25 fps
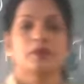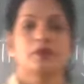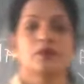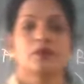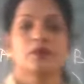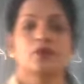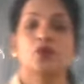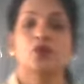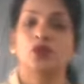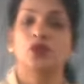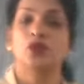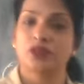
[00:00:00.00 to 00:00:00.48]

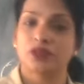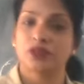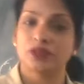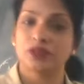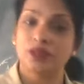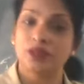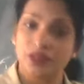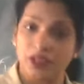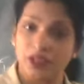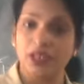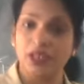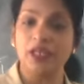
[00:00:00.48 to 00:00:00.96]
was
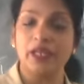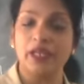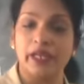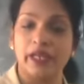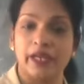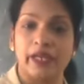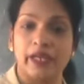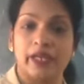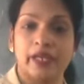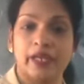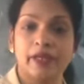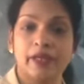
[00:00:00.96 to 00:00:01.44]

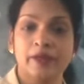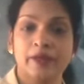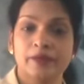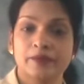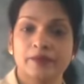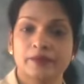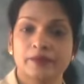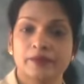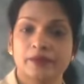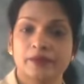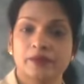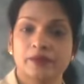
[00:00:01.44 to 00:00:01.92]
TA.
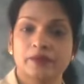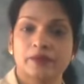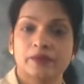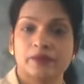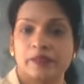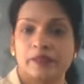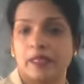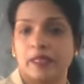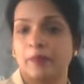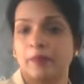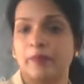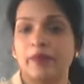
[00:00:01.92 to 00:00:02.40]

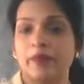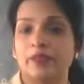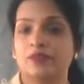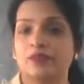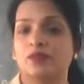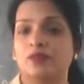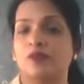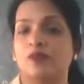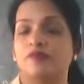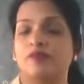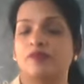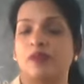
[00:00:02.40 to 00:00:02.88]

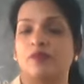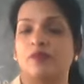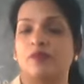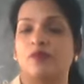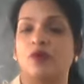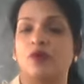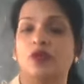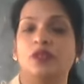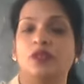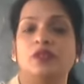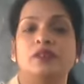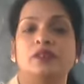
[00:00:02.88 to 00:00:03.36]
Temperature of that
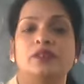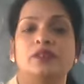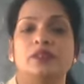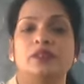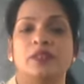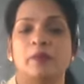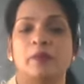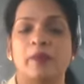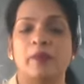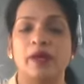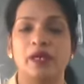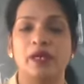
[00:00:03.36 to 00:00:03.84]
water in
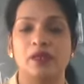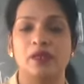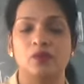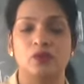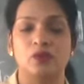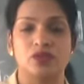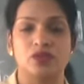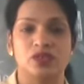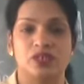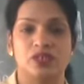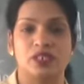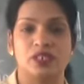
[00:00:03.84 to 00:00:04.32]
the bucket
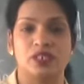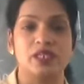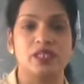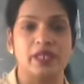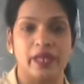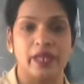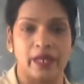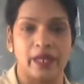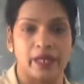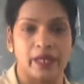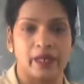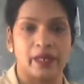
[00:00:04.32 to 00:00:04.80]
was
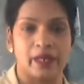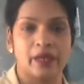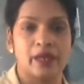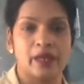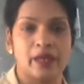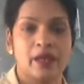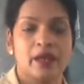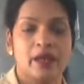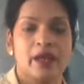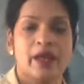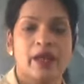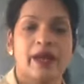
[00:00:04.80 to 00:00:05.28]
TA.
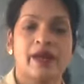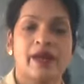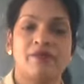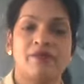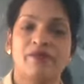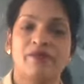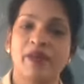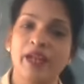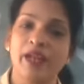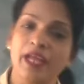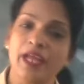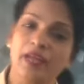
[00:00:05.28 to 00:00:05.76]
And
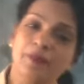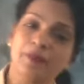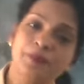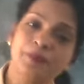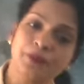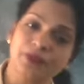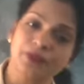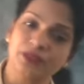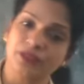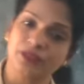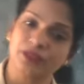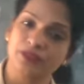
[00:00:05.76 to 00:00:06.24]
when I
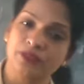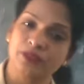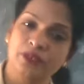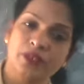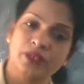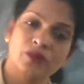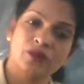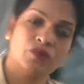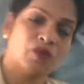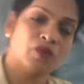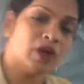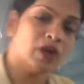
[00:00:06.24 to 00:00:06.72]
put
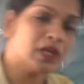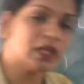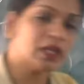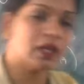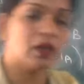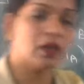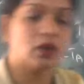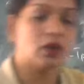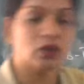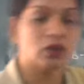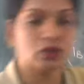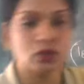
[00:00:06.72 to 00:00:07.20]
1
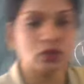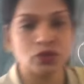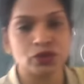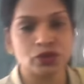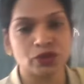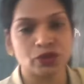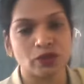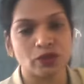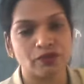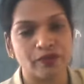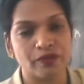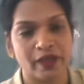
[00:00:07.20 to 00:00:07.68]
kilojoules
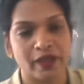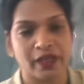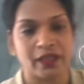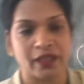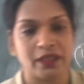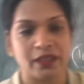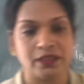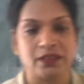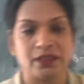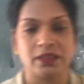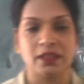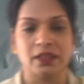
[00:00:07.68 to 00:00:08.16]
of
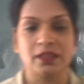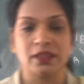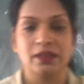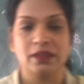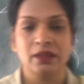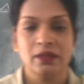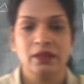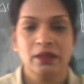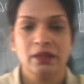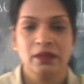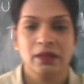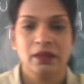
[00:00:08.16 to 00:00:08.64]
energy,
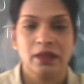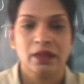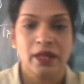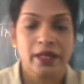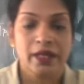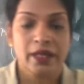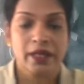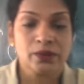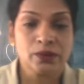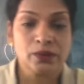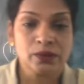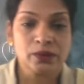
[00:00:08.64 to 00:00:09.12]
I
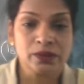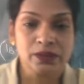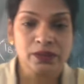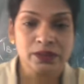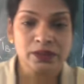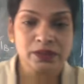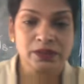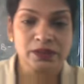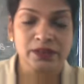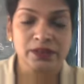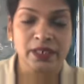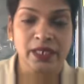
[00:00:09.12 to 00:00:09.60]

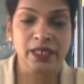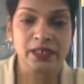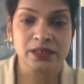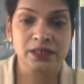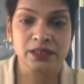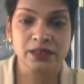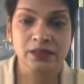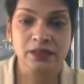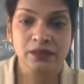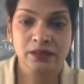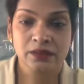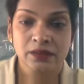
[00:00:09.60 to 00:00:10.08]
noticed that
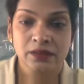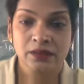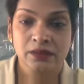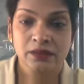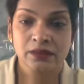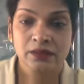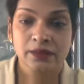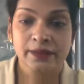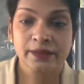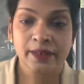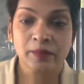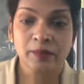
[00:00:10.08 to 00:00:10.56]

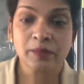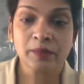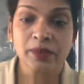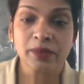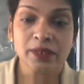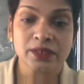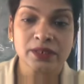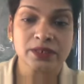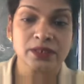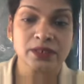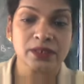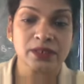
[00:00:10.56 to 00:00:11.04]
the
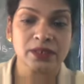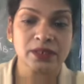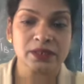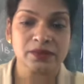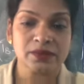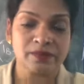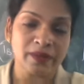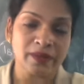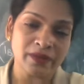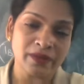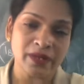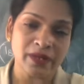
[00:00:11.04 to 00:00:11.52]
temperature is,
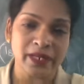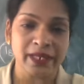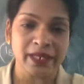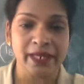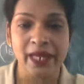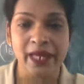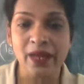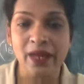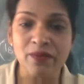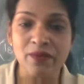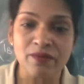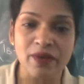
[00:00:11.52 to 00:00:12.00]
when I
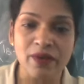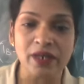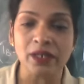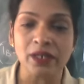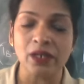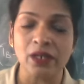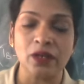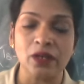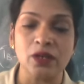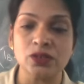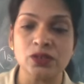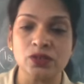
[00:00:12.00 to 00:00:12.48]
gave 1
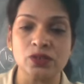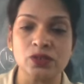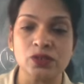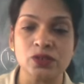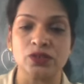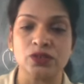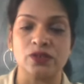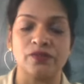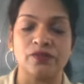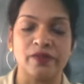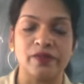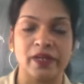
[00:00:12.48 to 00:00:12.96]
kilojoules
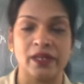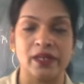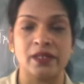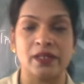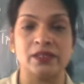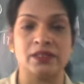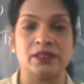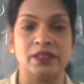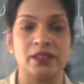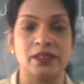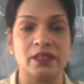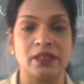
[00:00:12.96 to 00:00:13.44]
of
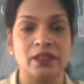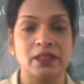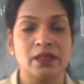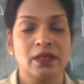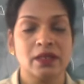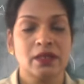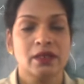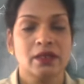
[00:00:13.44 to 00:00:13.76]
energy,